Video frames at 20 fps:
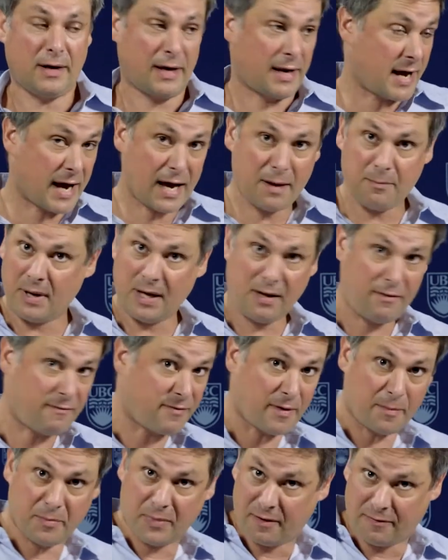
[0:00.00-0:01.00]
and I mean
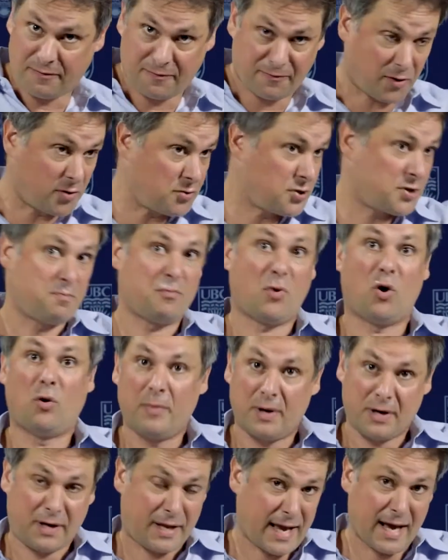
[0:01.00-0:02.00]
from the first
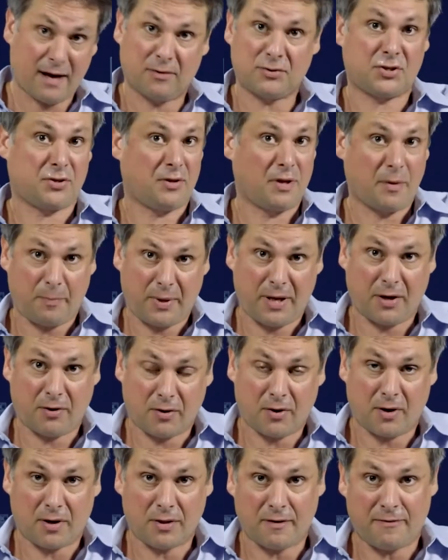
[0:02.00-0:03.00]
moment counsel
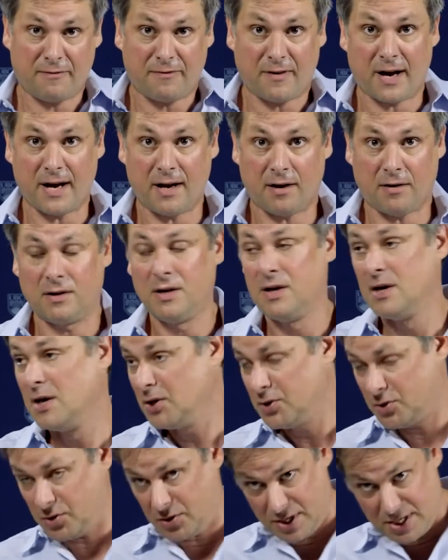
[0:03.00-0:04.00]
appeared on the file
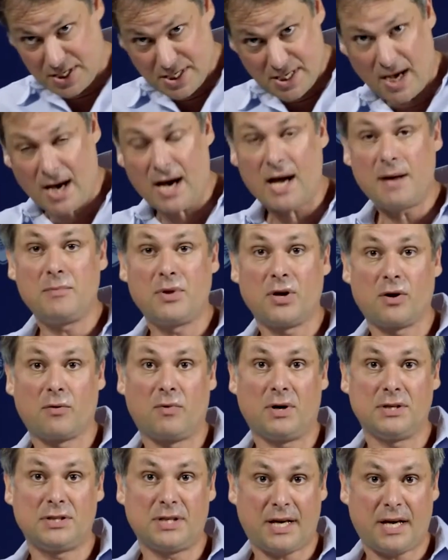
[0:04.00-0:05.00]
to the time there
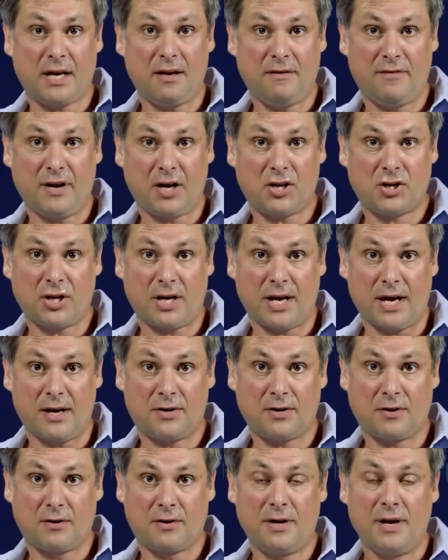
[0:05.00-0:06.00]
was a conviction
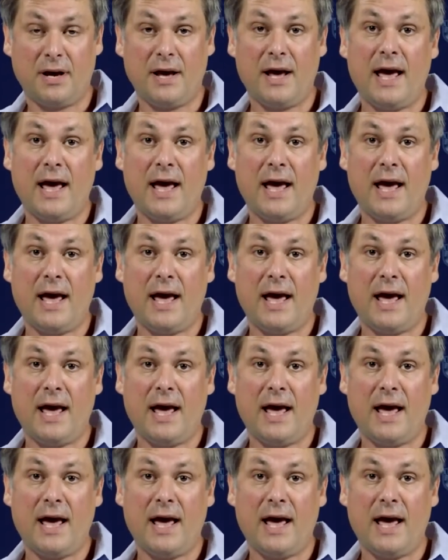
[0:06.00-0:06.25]
entered,